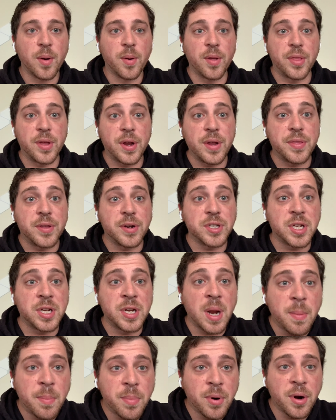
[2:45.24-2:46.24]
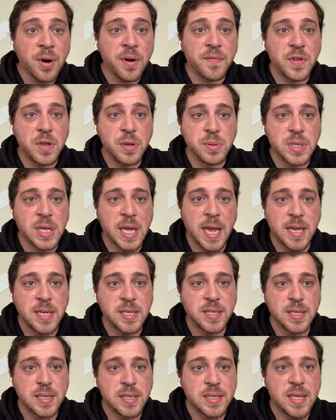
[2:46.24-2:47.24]
Well, there, there's a number of use
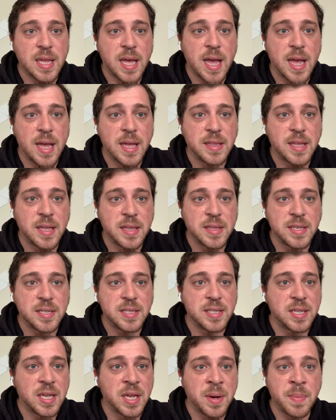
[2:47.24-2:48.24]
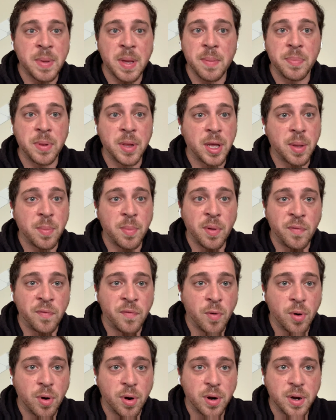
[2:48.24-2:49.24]
cases that that this is going to be applicable
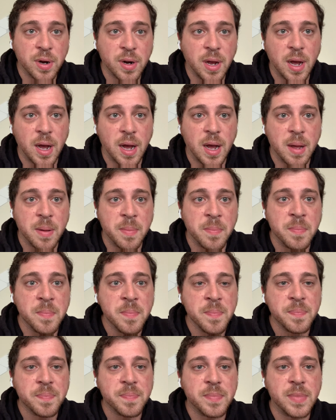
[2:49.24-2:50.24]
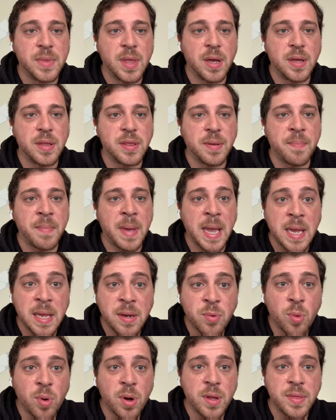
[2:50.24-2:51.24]
for. Um, the the
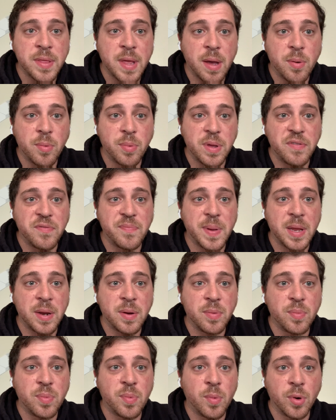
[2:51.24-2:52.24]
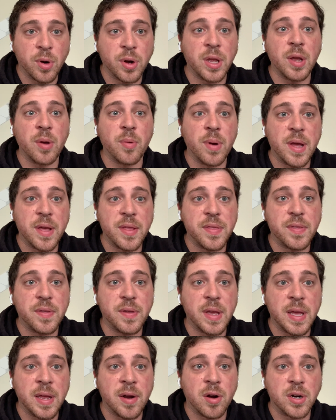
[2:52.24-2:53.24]
main one that we've been working with
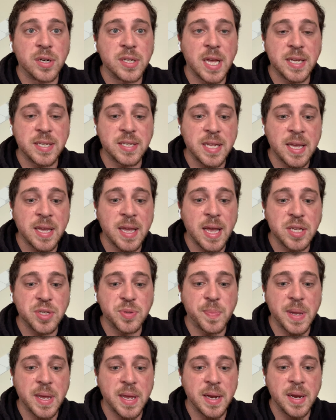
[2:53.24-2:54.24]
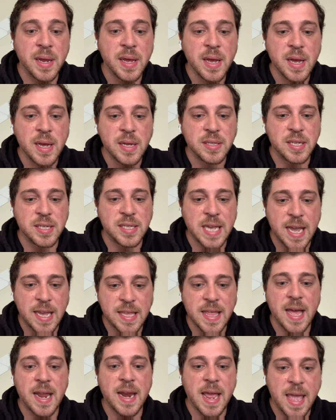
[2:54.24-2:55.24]
in our testing has been to
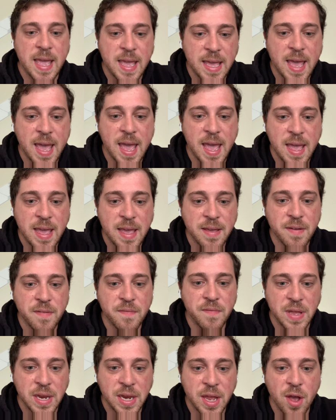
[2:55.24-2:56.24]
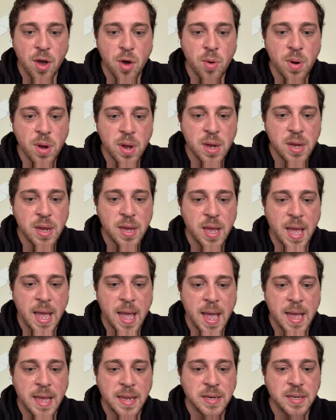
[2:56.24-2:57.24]
take that 8K video
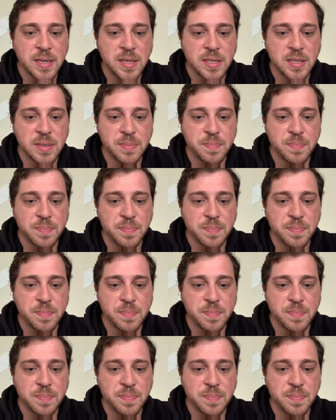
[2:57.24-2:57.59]
and